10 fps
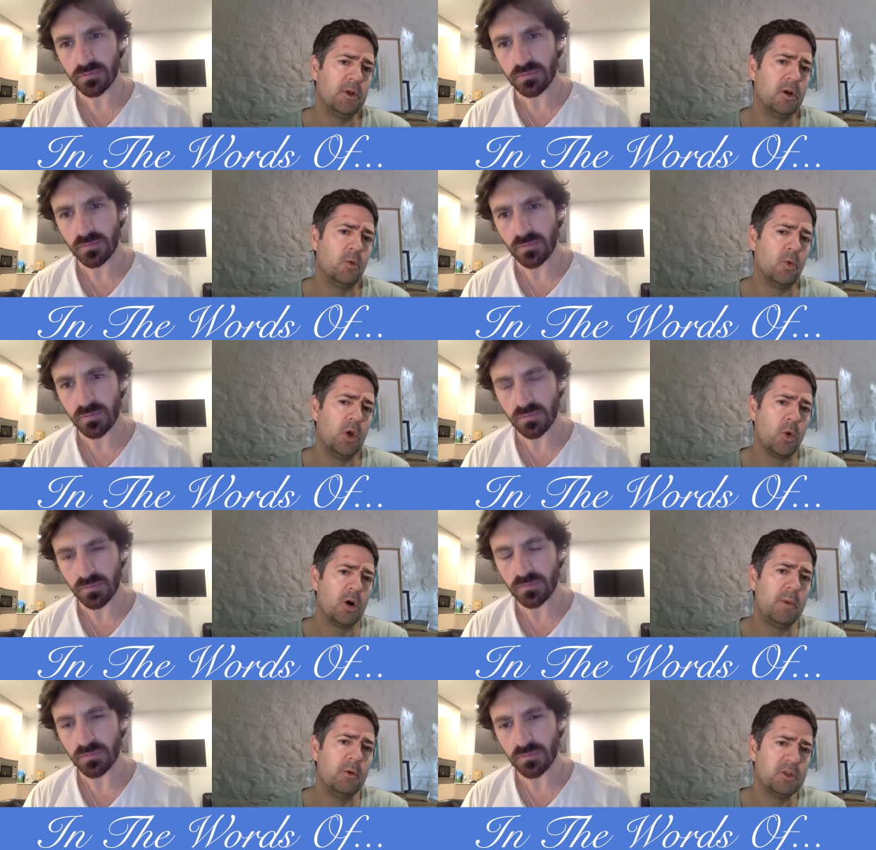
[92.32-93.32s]
Speaker 1: You know, you
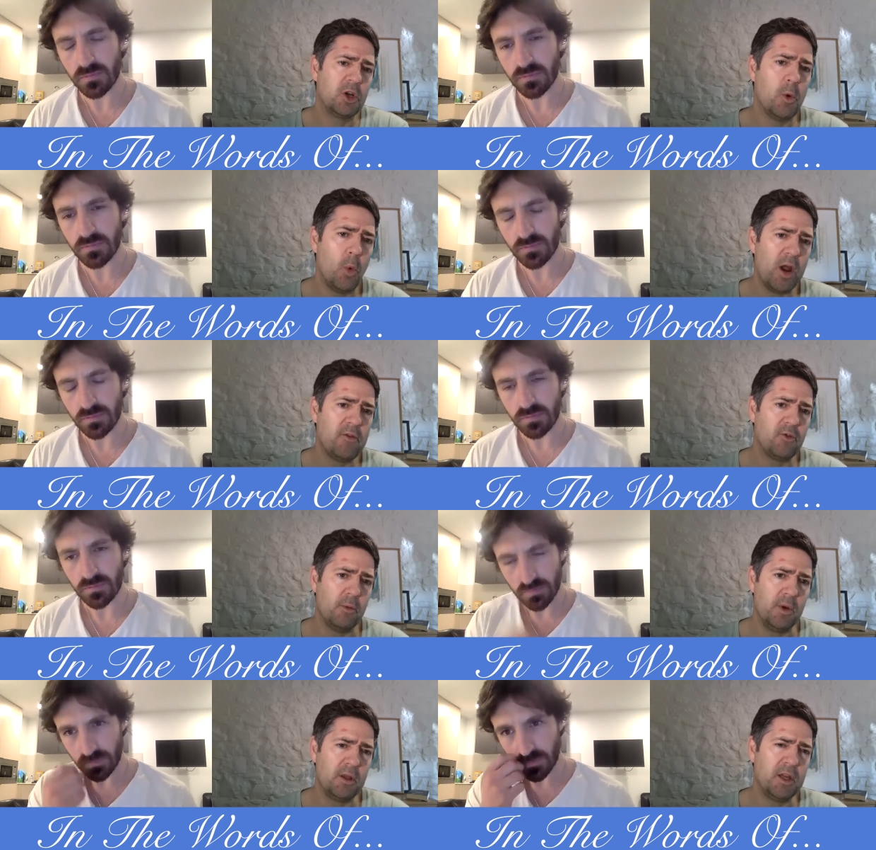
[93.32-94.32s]
wanted people to come away
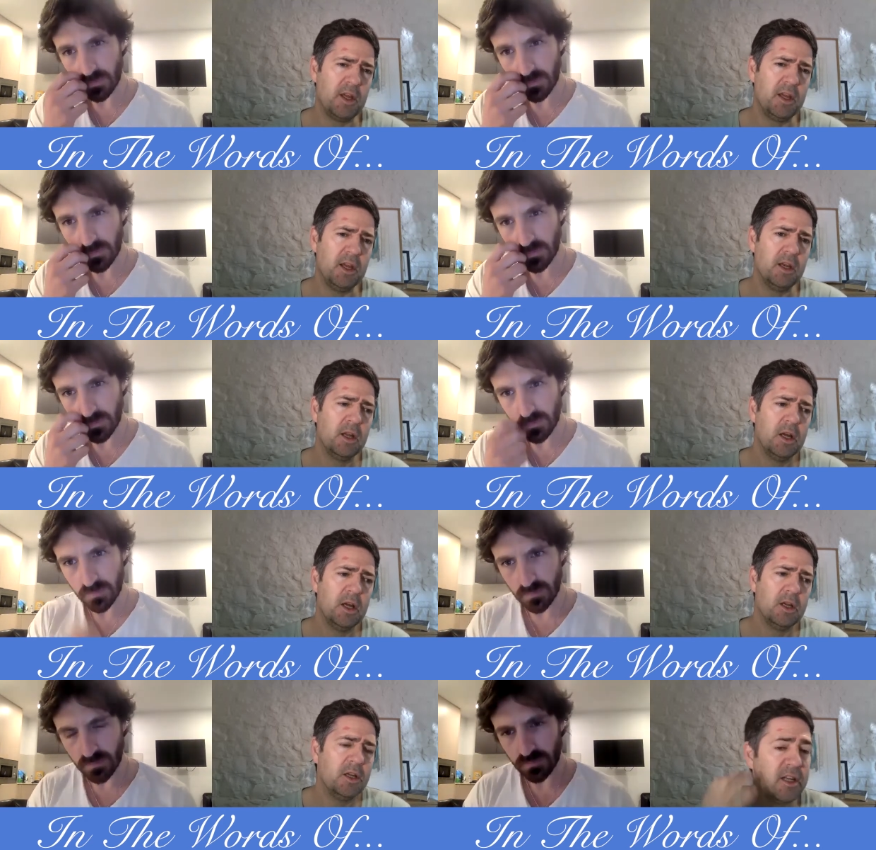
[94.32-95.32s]
from it thinking,
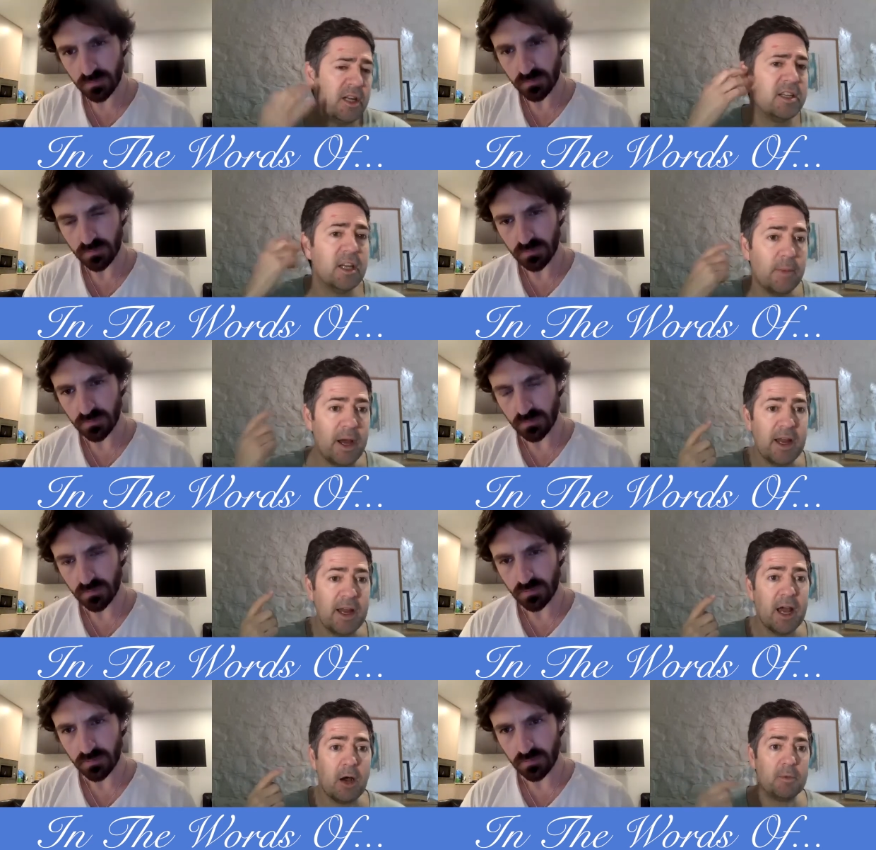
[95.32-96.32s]
it's still in my
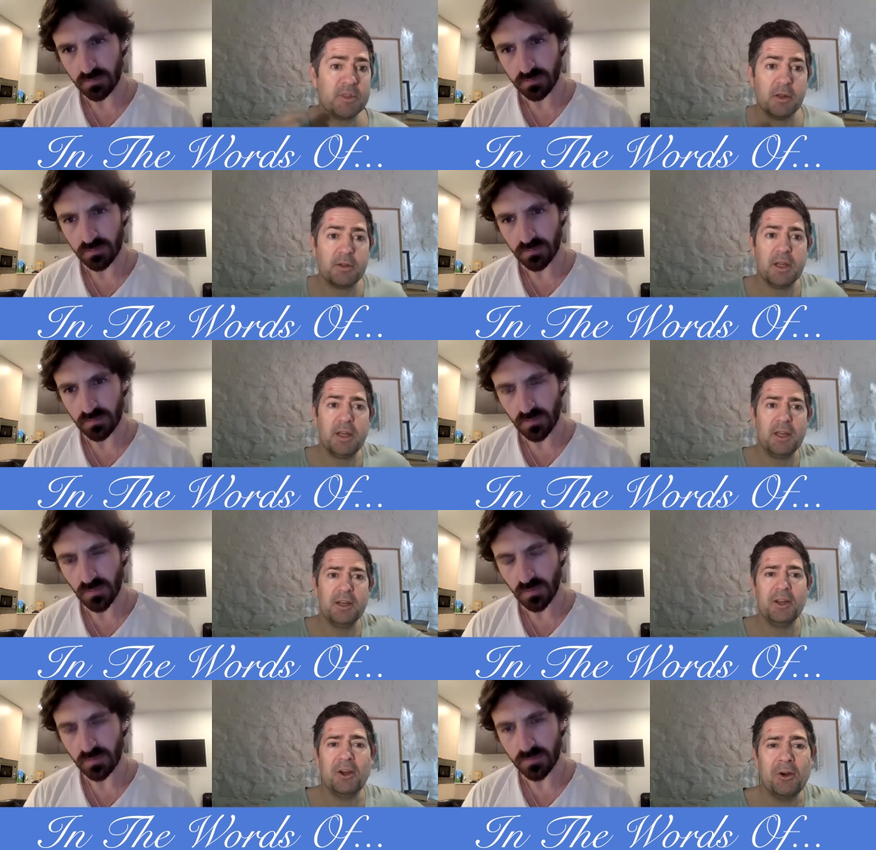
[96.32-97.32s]
head now. I'm still
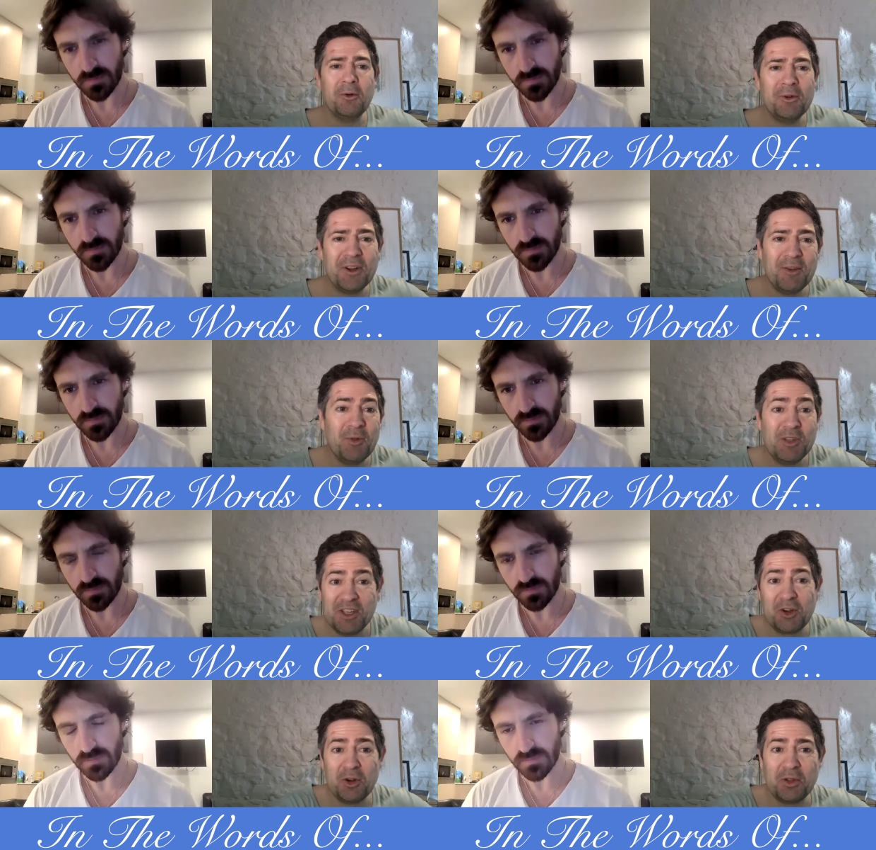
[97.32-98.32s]
thinking, you know, and which
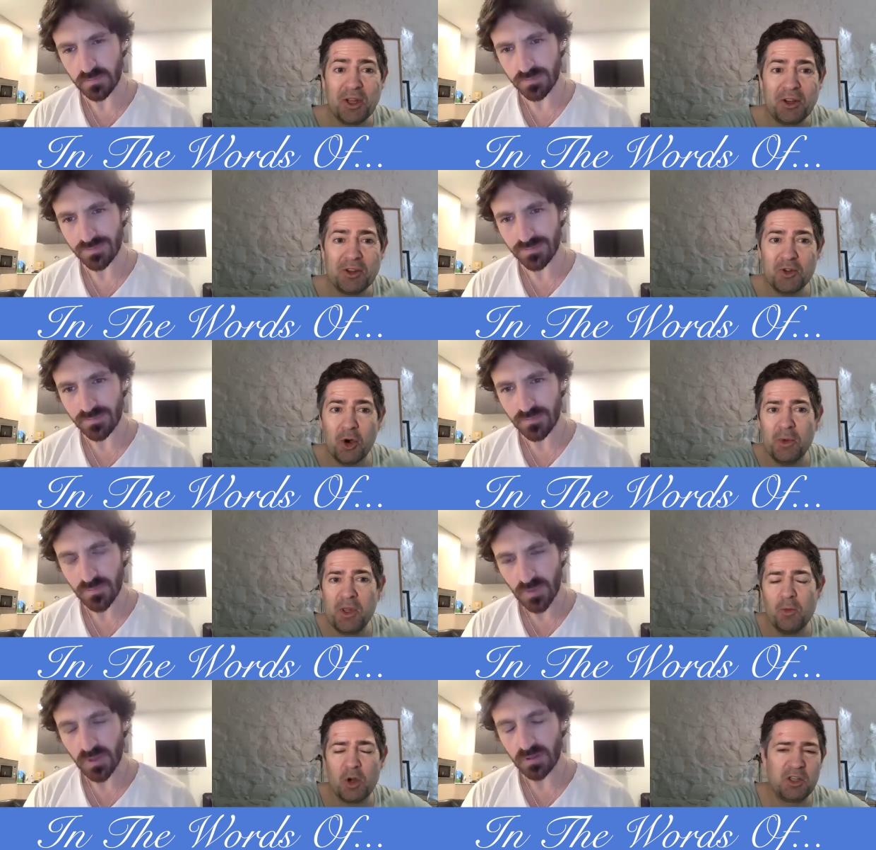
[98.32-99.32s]
is a good thing, because
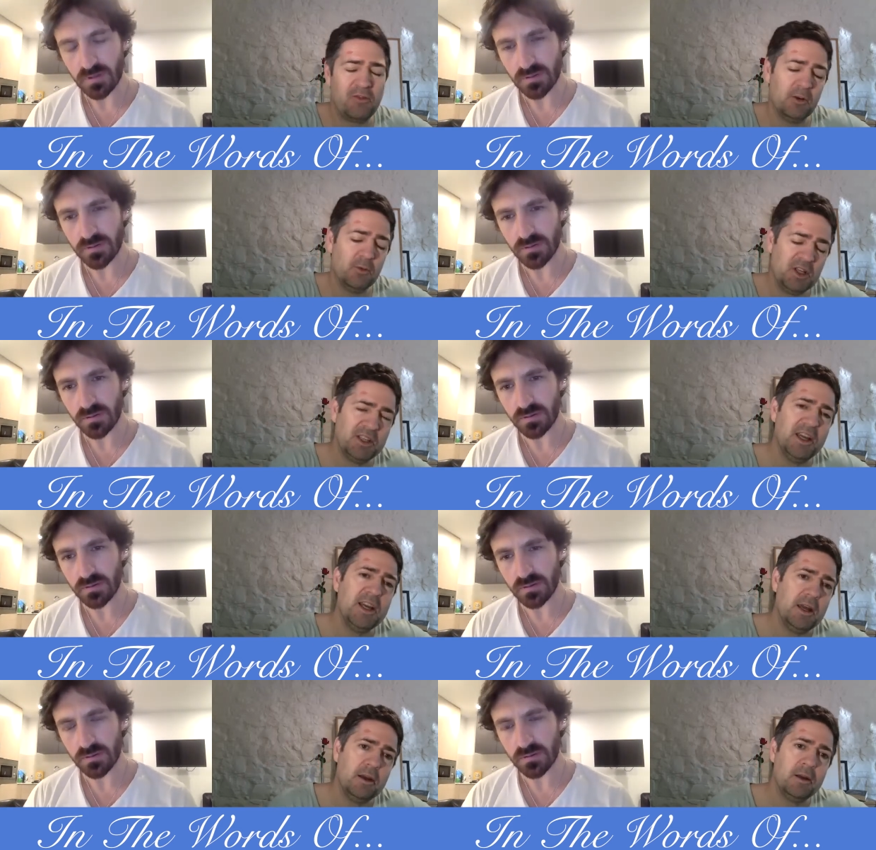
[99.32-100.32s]
normally you watch a film which is
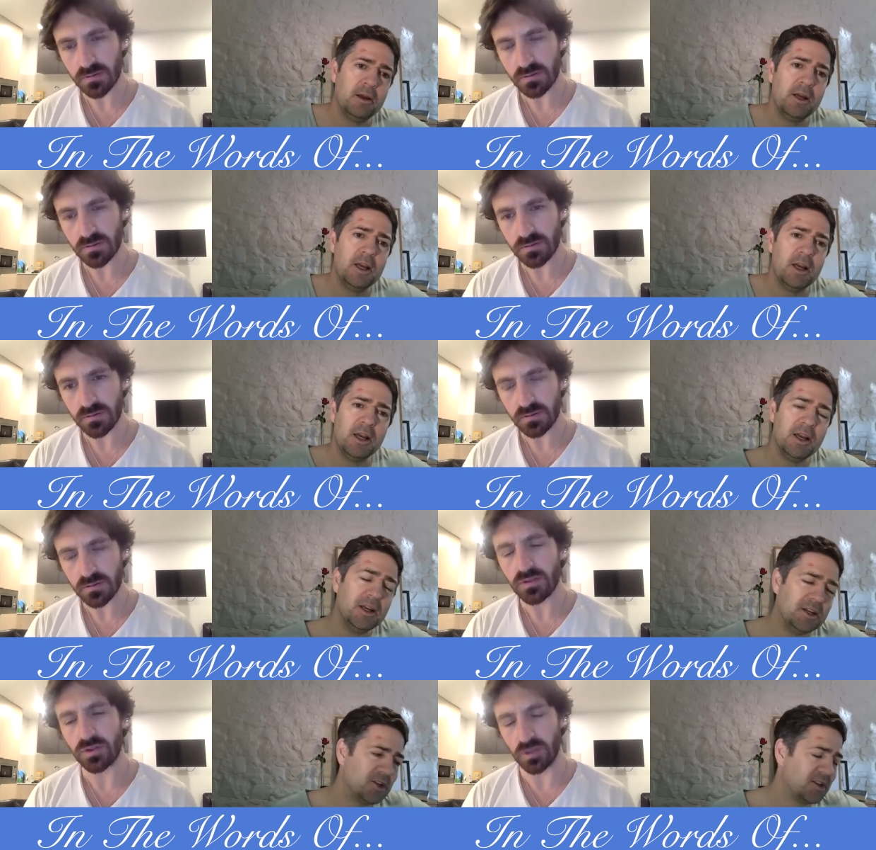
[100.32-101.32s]
linear,
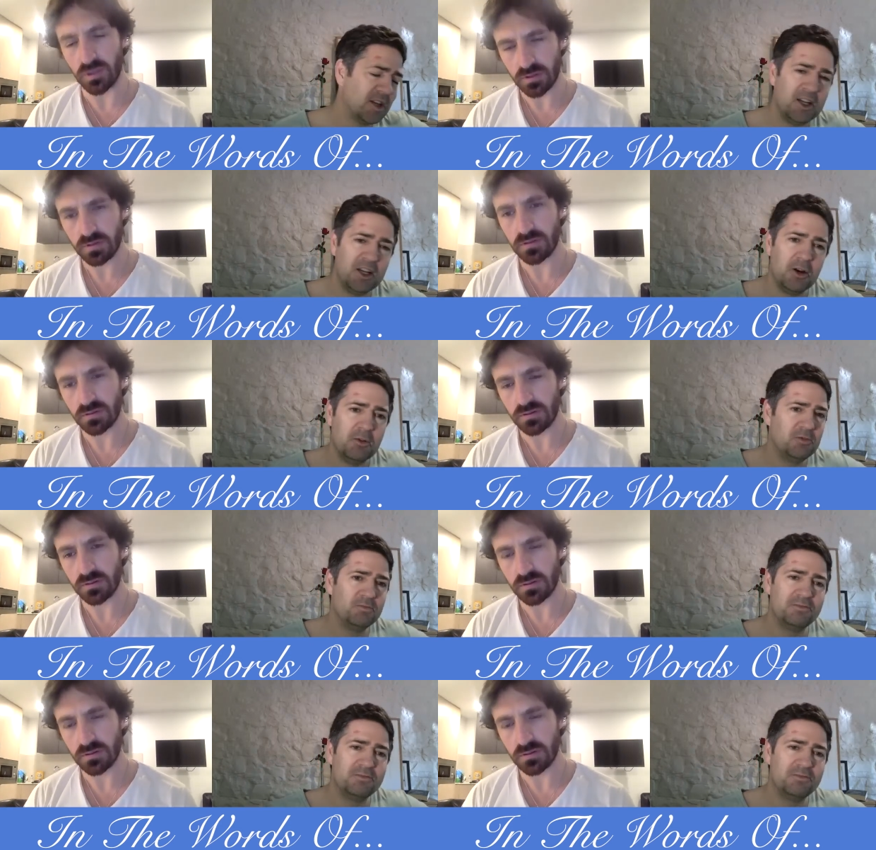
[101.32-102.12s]
and it's just like, you know,